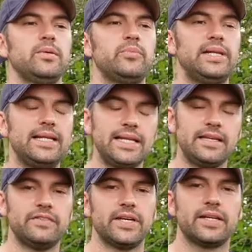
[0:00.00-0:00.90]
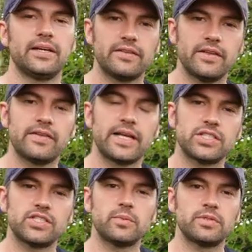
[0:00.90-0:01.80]
believing that
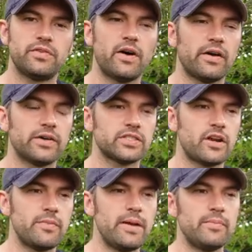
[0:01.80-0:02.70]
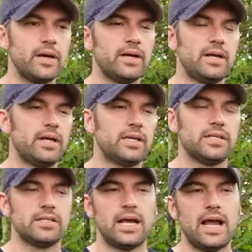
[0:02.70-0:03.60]
that stopped a virus. And I remember
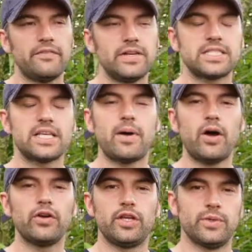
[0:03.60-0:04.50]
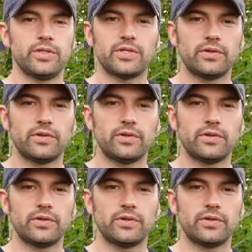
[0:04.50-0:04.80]
having some arguments